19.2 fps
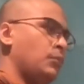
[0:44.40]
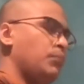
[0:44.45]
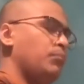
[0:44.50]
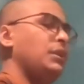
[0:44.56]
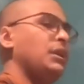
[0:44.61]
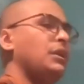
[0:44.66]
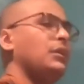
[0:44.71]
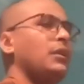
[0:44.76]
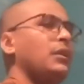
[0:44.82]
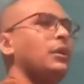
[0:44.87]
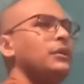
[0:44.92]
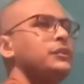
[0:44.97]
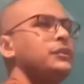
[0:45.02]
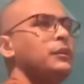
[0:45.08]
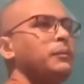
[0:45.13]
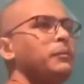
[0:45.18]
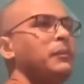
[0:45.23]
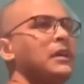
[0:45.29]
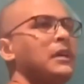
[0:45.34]

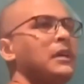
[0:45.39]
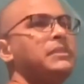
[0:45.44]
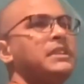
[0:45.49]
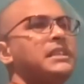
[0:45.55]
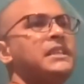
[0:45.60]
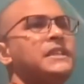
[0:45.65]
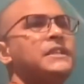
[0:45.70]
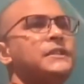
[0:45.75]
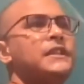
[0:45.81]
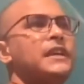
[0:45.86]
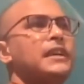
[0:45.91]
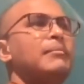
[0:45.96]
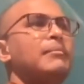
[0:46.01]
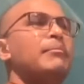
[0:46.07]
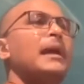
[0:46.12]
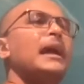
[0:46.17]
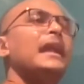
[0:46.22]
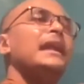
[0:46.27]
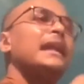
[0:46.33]
because of a person
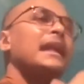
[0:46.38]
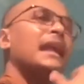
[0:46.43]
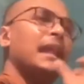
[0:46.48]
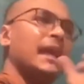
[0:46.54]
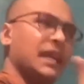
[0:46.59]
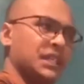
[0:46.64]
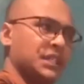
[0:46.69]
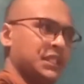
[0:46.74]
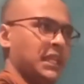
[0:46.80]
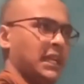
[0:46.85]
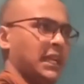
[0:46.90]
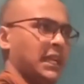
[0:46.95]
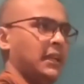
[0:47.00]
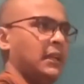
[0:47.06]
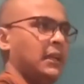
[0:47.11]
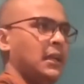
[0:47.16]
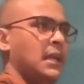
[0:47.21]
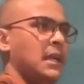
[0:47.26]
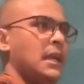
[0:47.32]
mental action,
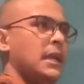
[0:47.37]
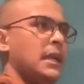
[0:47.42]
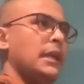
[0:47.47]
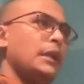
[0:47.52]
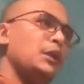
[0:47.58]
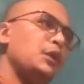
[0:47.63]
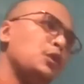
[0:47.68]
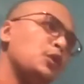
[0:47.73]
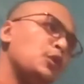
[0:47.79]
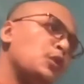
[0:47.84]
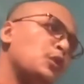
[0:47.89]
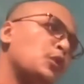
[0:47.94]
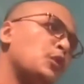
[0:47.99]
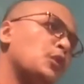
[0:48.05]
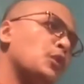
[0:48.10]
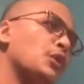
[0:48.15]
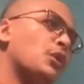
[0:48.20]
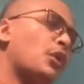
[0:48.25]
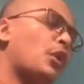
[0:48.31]

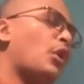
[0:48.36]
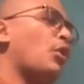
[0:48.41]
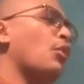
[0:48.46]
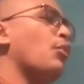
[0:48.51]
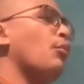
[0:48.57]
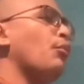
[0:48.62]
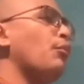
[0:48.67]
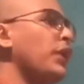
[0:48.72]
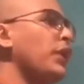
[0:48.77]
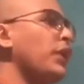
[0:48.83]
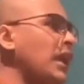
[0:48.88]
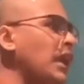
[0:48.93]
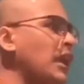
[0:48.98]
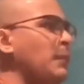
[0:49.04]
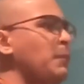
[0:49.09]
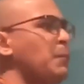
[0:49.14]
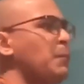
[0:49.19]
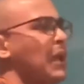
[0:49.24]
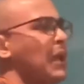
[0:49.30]
you or
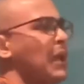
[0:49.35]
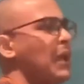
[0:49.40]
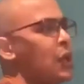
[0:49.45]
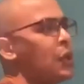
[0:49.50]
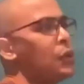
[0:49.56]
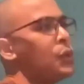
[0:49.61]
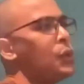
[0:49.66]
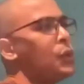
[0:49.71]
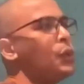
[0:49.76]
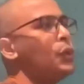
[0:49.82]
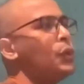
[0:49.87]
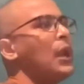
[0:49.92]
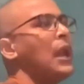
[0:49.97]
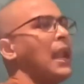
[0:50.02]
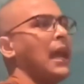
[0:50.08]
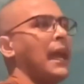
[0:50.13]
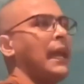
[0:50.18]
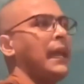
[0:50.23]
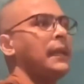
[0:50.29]
we, we don't
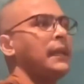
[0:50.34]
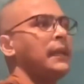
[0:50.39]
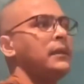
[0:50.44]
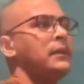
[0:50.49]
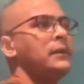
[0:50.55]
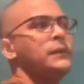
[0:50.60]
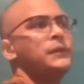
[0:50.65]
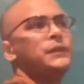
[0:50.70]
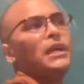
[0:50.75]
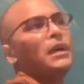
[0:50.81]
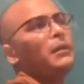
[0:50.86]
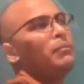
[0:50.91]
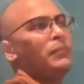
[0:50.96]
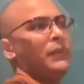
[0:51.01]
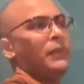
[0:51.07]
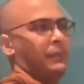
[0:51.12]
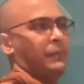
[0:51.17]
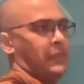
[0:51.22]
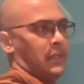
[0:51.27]
like some
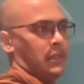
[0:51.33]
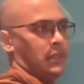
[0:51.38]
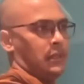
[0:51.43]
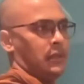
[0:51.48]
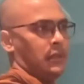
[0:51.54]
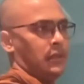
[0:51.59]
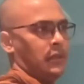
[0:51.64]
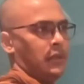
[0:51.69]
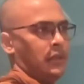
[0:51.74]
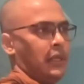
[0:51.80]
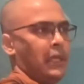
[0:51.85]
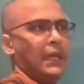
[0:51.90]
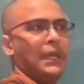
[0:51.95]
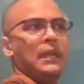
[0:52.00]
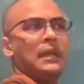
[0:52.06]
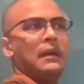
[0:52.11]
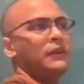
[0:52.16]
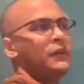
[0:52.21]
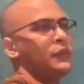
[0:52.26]
people
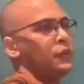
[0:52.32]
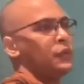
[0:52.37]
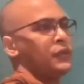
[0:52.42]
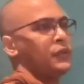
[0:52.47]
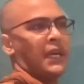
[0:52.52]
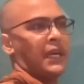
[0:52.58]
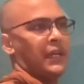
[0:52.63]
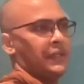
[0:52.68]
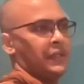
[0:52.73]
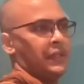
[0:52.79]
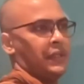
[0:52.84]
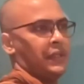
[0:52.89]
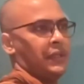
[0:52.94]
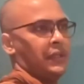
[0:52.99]
in our society.